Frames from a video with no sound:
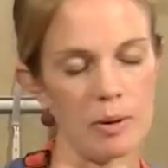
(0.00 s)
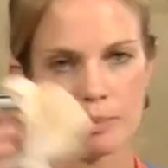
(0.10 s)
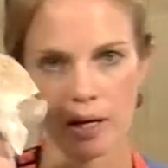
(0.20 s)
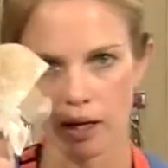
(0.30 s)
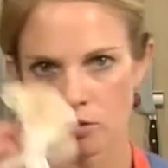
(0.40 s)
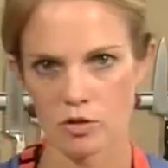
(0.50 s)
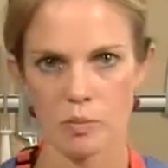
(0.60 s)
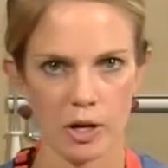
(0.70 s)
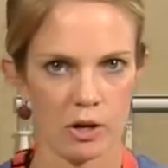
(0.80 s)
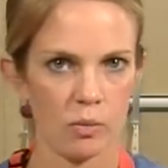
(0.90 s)
up that extra
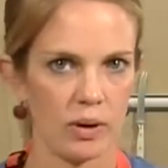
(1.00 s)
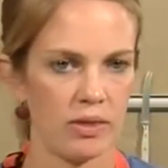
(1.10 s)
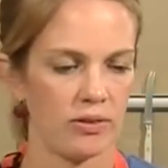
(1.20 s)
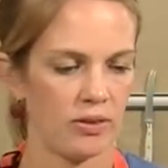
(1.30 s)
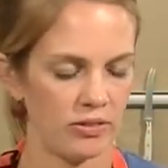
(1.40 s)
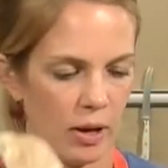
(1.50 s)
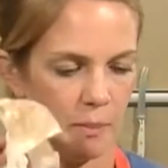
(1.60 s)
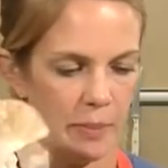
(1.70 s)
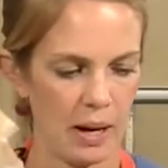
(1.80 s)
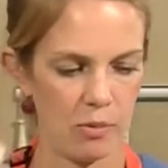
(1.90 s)
butter with
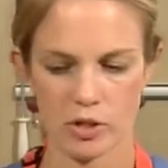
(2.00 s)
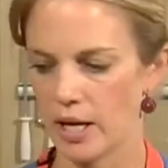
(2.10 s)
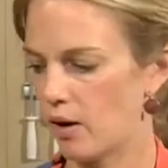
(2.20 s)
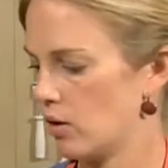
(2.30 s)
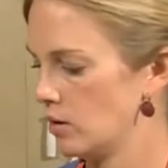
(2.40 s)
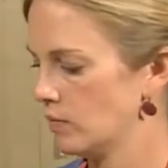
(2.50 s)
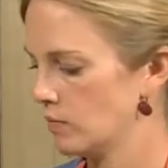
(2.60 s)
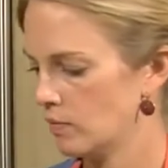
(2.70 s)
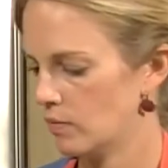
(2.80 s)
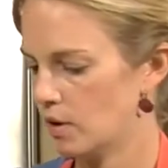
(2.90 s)
some paper towel.
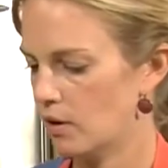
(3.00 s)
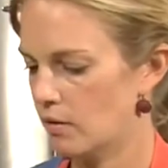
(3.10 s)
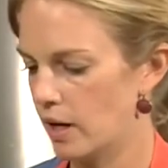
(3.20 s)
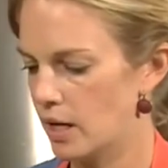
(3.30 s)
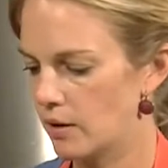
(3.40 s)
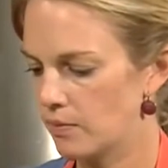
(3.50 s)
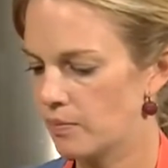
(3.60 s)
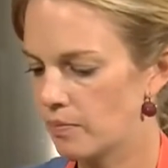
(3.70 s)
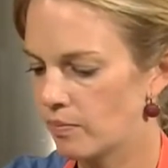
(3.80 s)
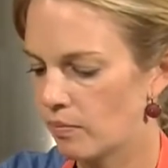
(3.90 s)
Alrighty.
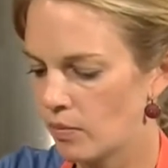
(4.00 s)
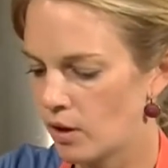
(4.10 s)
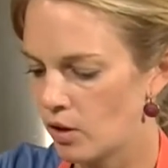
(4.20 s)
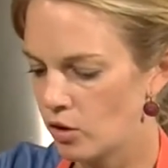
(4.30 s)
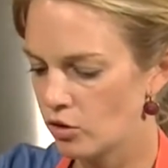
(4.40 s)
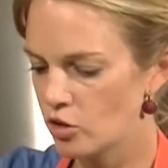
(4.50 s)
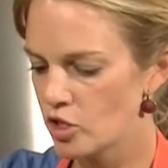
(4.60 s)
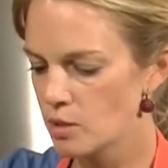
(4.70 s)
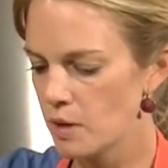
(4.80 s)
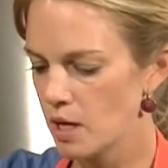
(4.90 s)
So
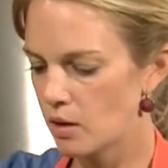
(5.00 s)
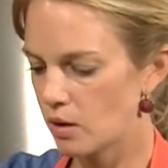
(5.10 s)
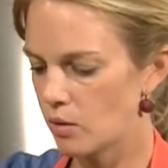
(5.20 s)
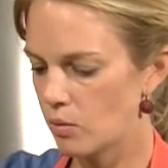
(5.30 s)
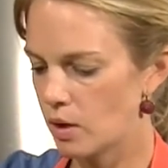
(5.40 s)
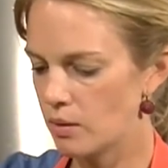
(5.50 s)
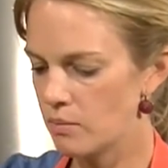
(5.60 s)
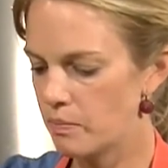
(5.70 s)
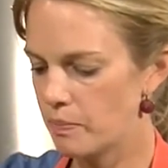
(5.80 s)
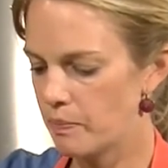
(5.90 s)
just make
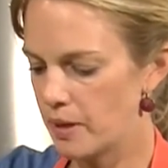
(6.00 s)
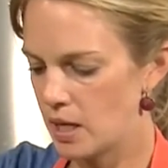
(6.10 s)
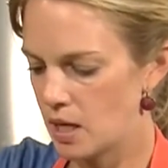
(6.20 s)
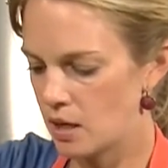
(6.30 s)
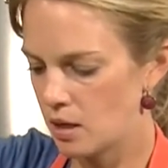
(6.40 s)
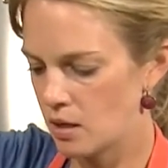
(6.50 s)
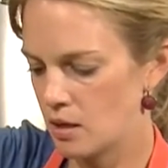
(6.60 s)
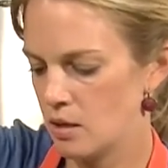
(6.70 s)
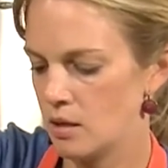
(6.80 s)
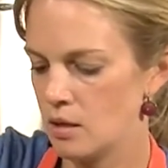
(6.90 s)
one big
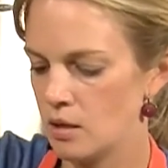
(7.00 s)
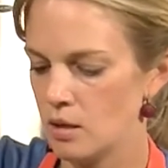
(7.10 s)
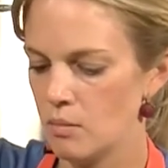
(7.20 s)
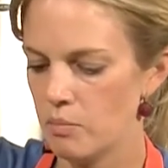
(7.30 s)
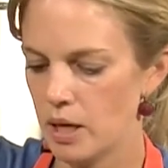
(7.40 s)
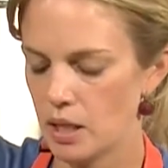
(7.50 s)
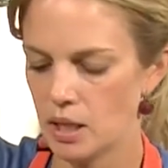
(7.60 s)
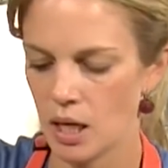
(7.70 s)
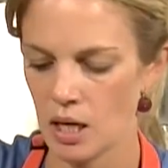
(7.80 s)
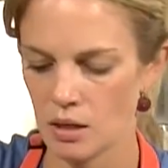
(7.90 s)

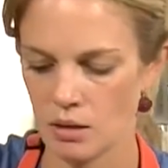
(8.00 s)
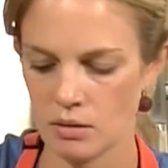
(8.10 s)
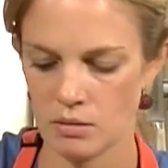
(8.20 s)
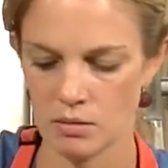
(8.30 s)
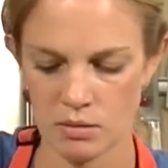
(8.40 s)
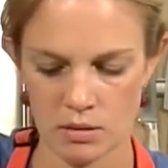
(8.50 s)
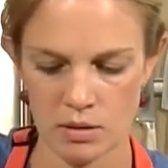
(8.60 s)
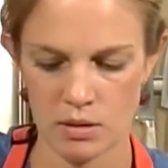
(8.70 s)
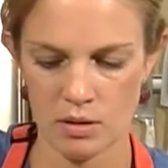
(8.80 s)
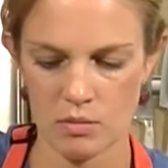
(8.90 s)
pancake.
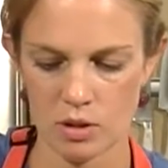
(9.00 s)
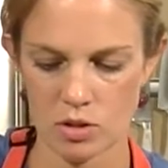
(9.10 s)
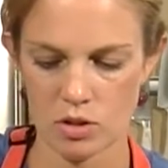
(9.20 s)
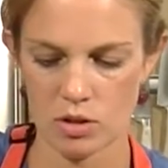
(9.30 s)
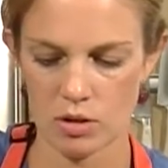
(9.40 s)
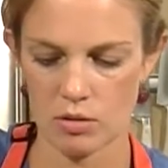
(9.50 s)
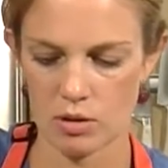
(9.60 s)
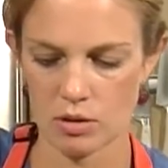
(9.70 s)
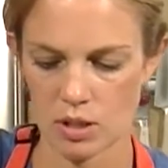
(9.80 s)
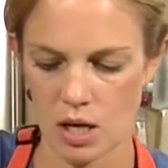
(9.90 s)
Make sure your
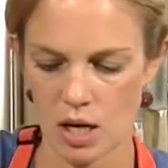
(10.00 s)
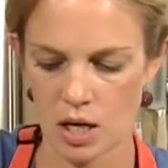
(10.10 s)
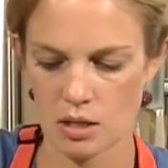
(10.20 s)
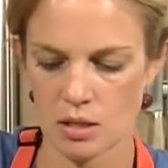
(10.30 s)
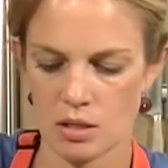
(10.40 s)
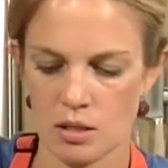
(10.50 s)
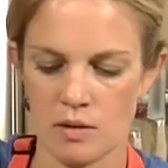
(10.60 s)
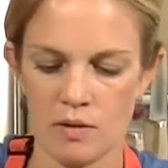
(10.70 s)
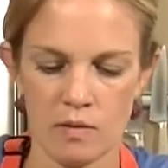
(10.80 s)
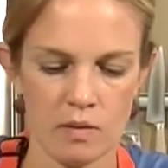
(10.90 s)
griddle's hot.
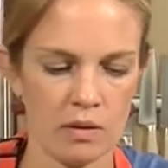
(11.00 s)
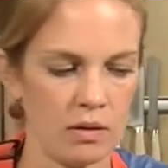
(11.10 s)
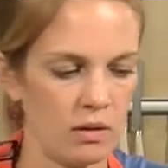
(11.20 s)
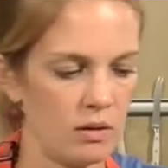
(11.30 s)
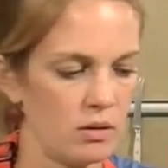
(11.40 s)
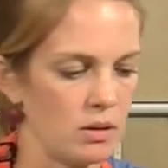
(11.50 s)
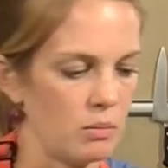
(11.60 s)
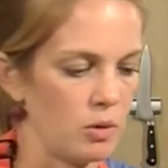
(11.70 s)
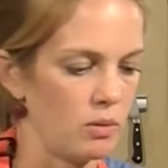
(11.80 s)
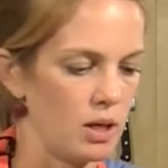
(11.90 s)

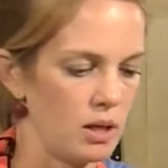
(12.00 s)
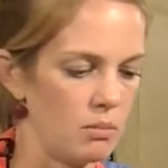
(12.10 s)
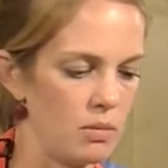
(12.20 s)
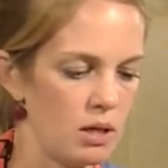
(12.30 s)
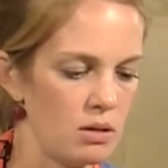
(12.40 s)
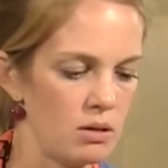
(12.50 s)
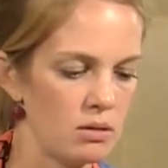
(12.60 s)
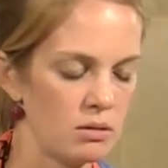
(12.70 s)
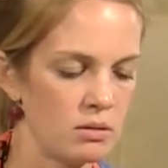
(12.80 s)
Dump it right in the middle.